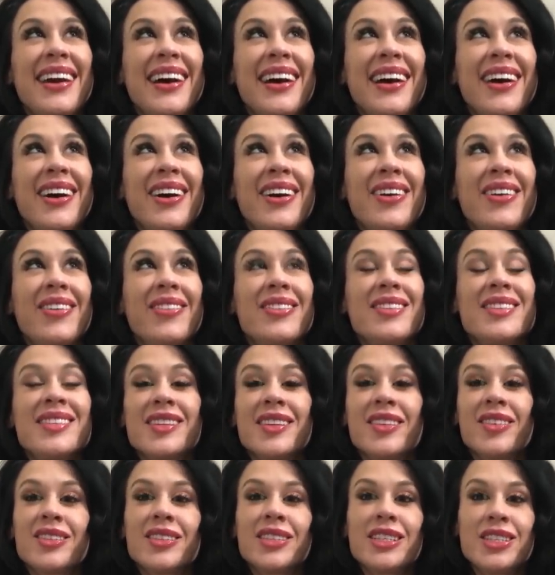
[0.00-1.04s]
Yeah,
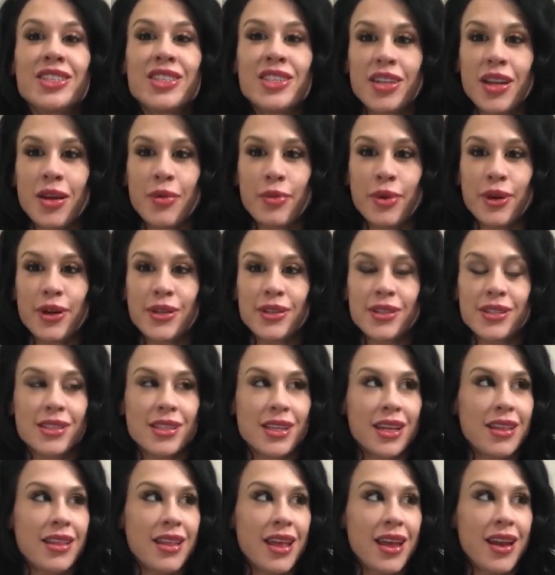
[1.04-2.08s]
single digit
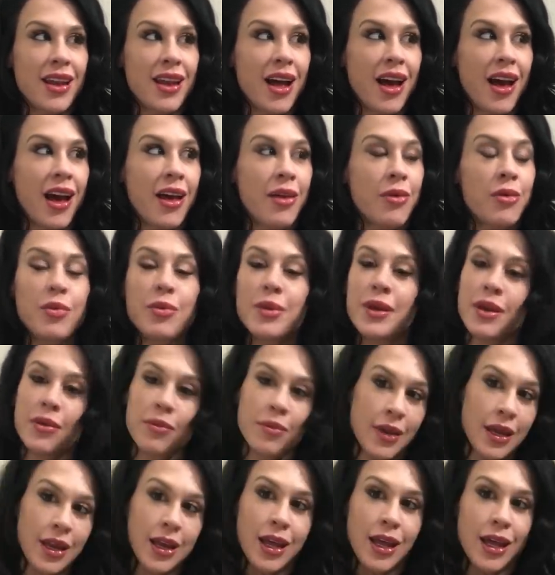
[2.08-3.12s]
numbers. And then I will be
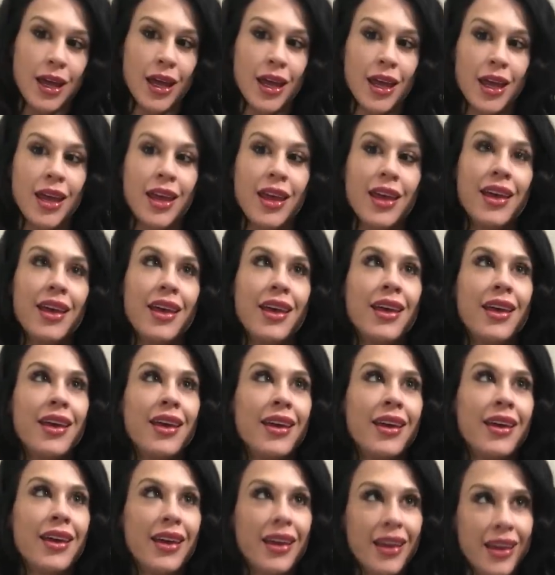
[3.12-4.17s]
competing
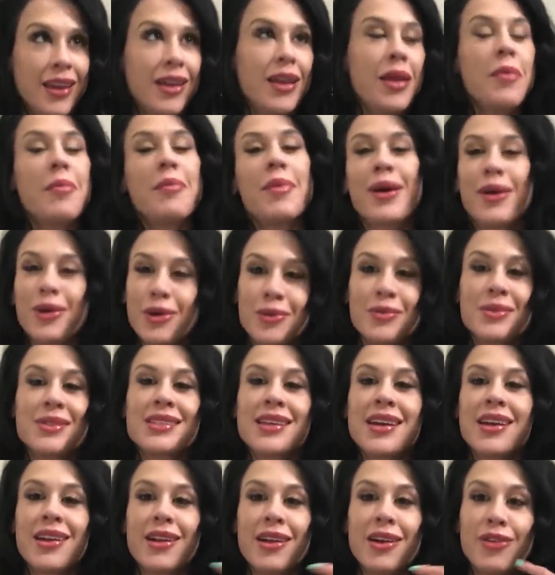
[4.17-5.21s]
in my
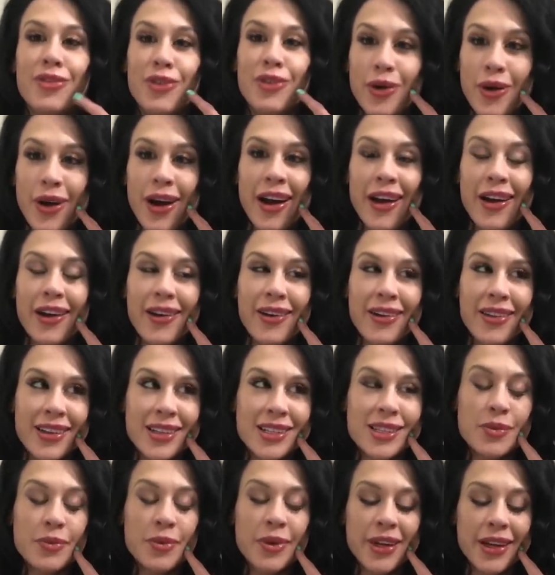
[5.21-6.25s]
home state of Ohio.
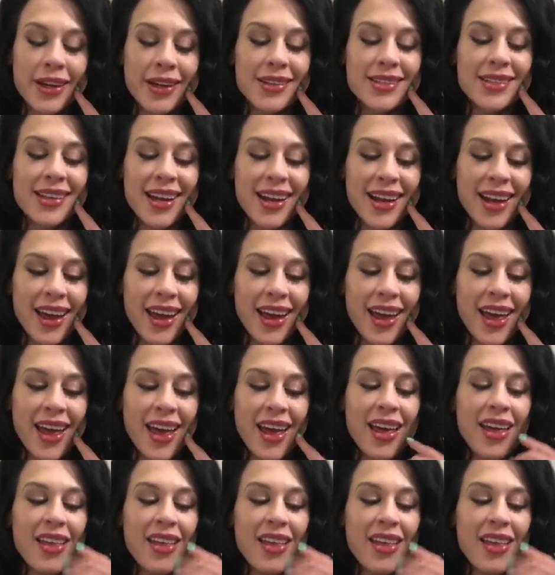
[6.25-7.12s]
That's pretty exciting.